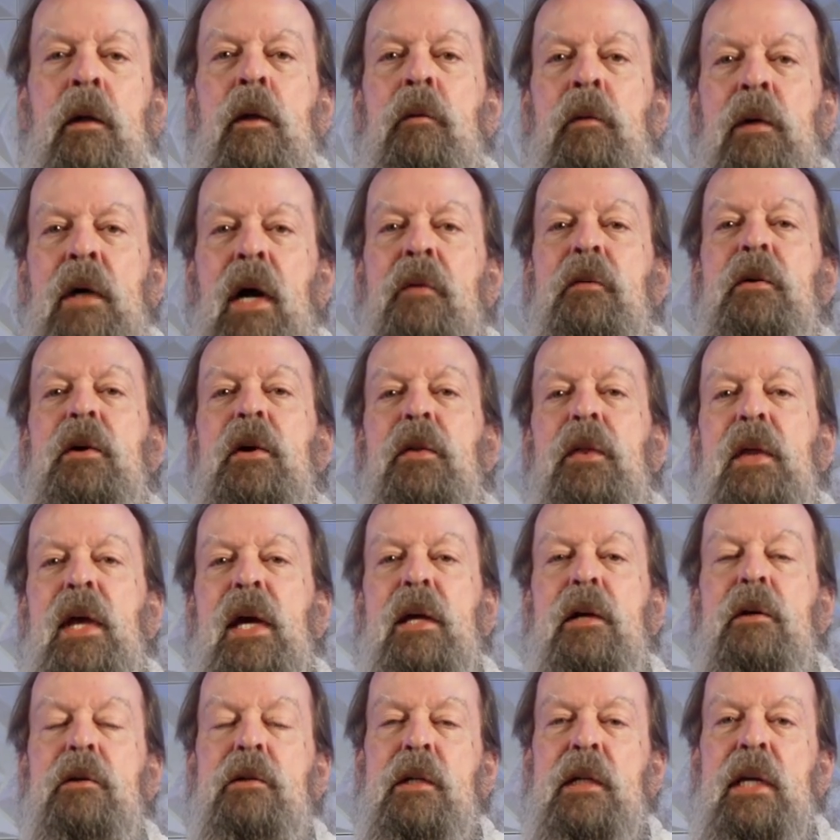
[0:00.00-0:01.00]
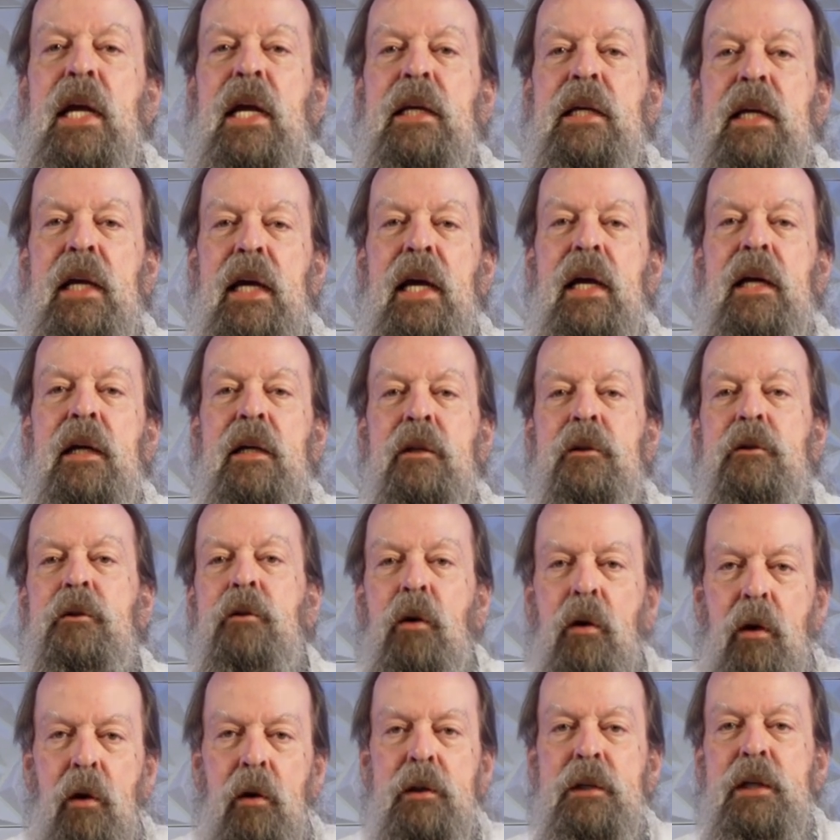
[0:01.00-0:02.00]
Whenever you think you should need to hit
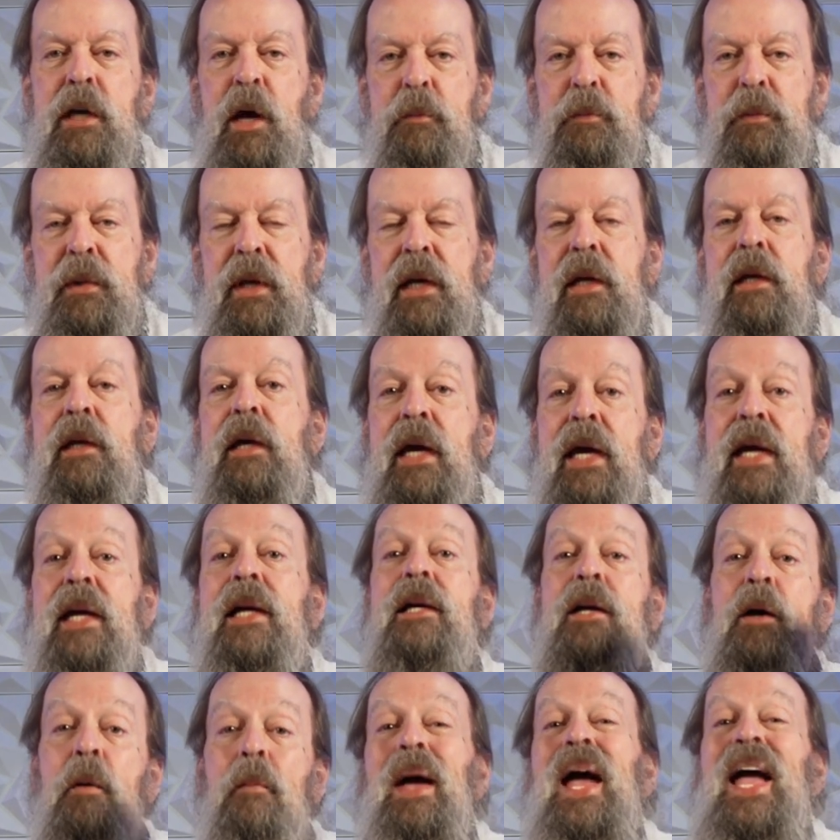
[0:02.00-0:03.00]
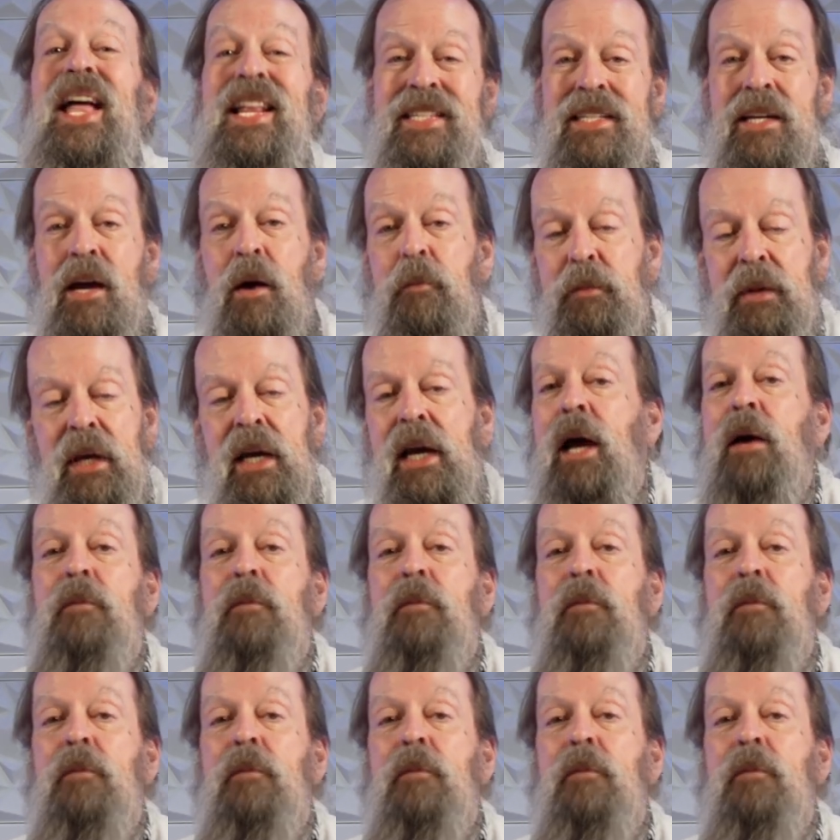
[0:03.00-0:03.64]
control something, you hit command something.